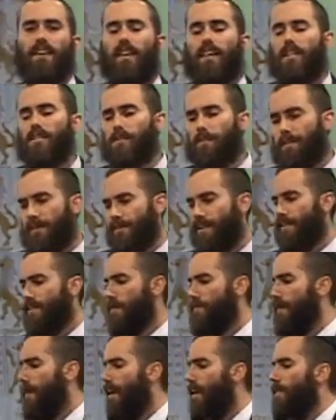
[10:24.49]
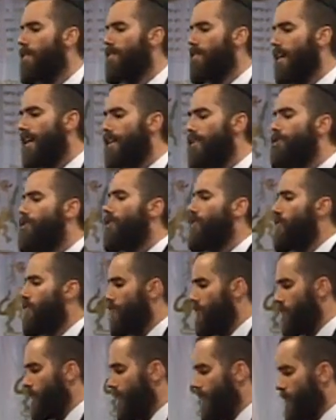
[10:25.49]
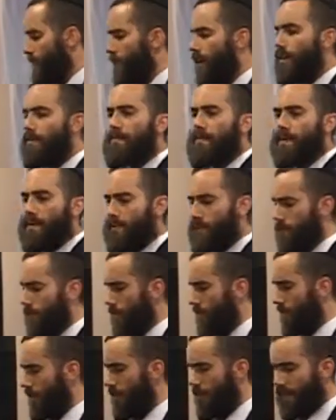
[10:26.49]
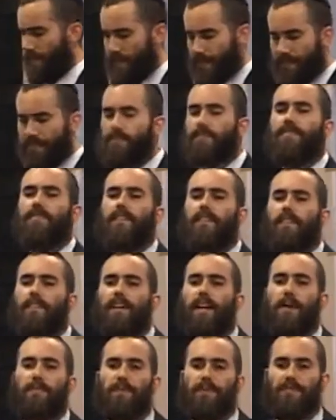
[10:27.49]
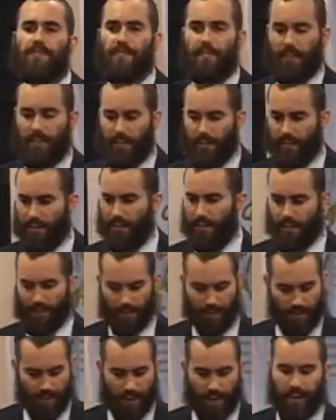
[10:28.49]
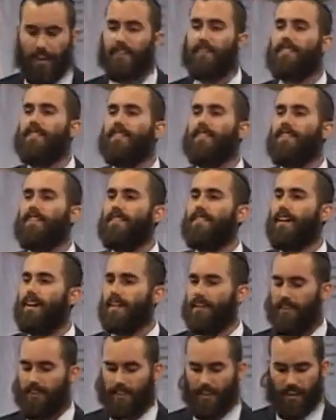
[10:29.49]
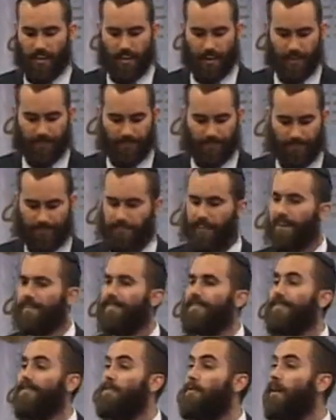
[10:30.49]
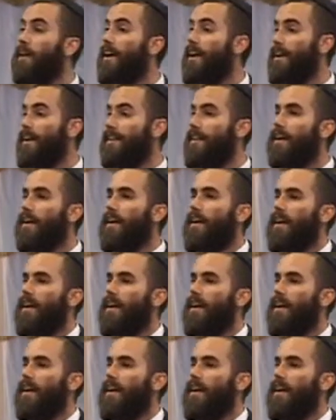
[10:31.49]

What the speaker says: He's presented with an angel who's doing the check marks. Okay, Mr. Epstein, all right, you led a good life, right this way.